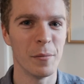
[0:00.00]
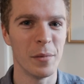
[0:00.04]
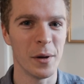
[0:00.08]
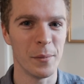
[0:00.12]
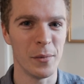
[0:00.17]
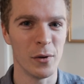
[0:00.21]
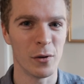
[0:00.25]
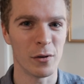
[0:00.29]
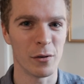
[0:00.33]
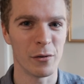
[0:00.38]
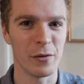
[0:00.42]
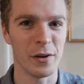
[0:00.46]

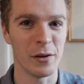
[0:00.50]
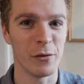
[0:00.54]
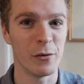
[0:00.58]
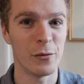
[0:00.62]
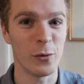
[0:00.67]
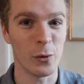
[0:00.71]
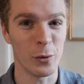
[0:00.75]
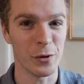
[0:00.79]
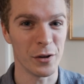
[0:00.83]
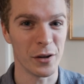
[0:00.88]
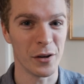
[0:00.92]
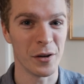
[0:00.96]
bibliography
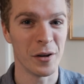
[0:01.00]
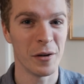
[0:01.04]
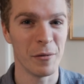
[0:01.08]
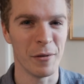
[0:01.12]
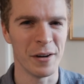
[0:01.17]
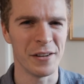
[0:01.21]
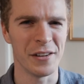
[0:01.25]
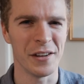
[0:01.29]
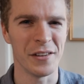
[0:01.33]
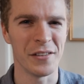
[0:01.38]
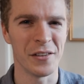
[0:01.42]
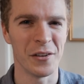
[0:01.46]
for you,
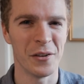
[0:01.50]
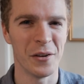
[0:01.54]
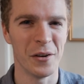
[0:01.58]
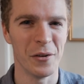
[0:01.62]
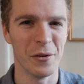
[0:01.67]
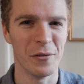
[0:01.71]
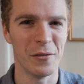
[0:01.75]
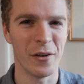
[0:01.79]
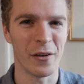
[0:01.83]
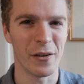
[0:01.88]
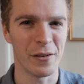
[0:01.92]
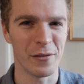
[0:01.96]
which is
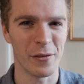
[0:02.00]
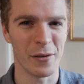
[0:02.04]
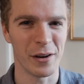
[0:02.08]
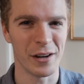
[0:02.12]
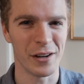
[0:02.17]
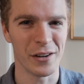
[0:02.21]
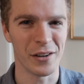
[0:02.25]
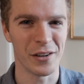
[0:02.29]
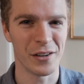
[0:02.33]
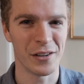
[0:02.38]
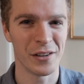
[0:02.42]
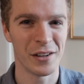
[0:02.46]
very, very
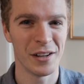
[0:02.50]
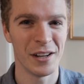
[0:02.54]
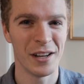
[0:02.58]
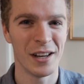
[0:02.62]
good.